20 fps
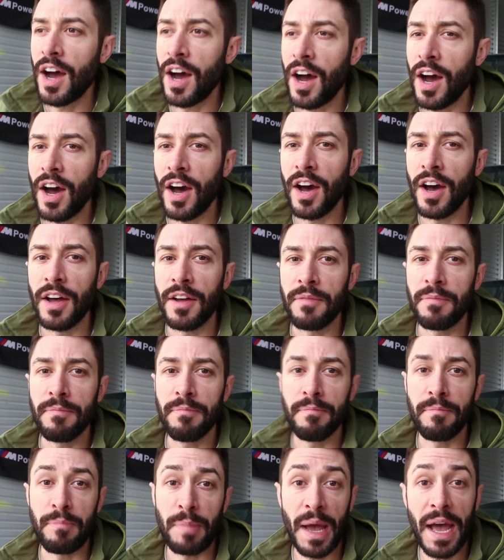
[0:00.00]

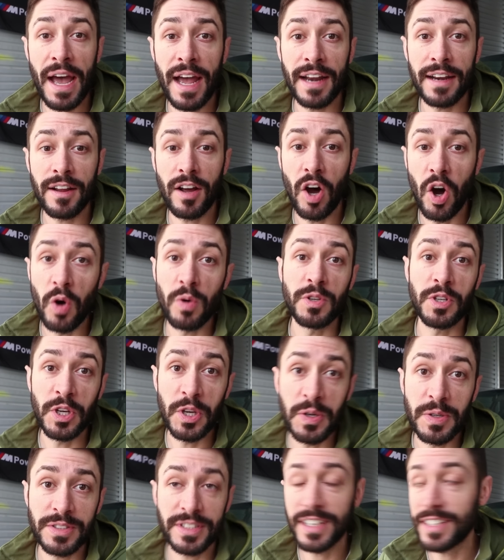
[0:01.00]
bad
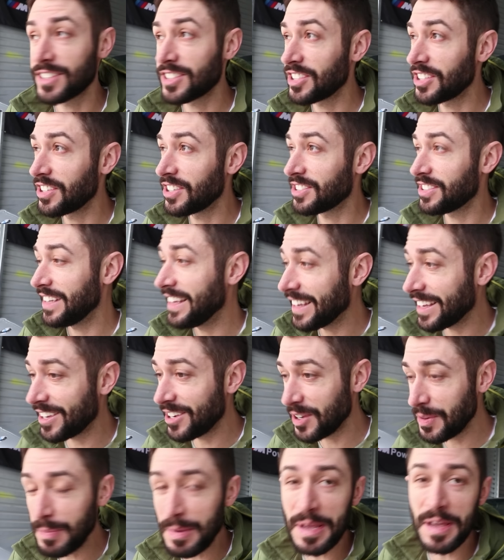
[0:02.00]
O2 sensors,
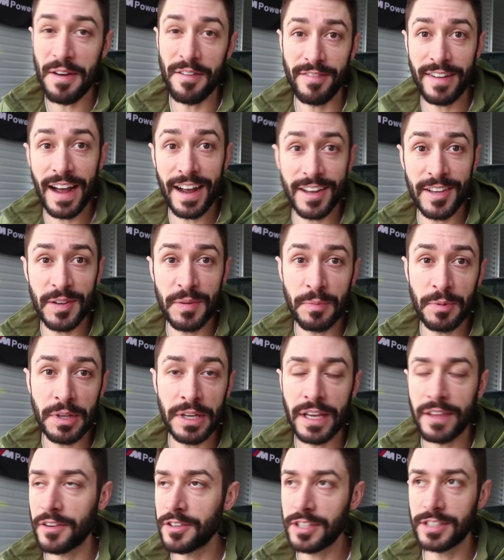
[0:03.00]
it could be a vacuum
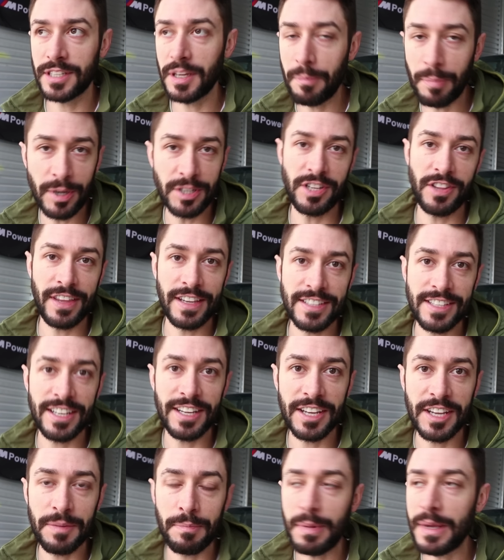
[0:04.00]
leak. There's just a bunch of things that it could